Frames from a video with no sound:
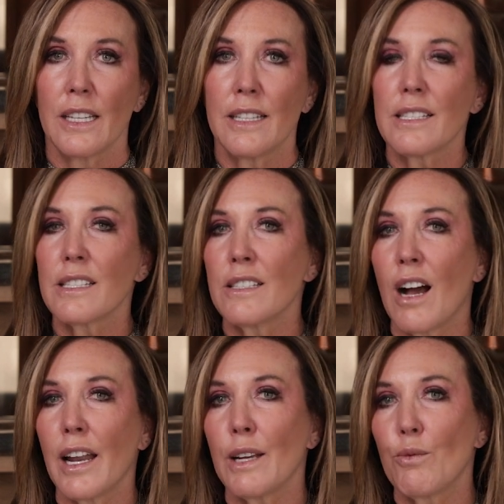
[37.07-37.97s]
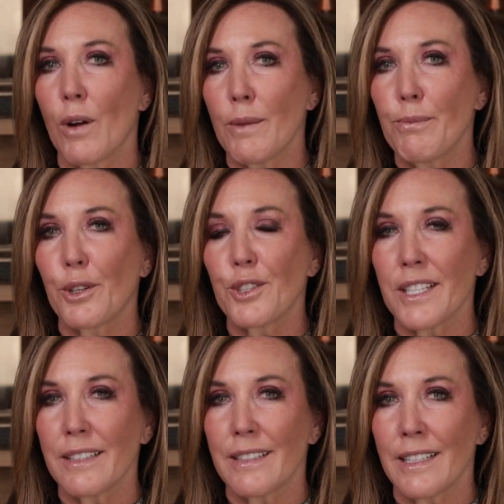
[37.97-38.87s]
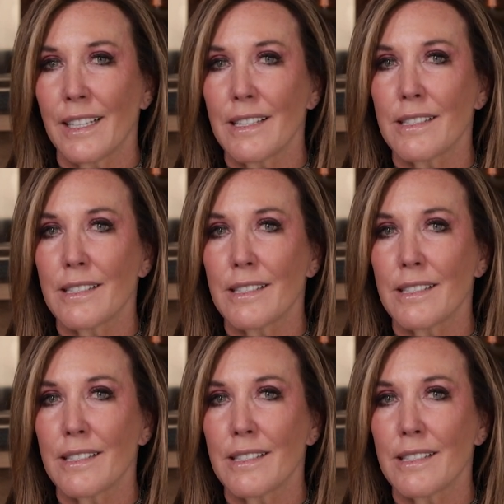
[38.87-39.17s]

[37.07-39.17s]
This is not a one-person thing.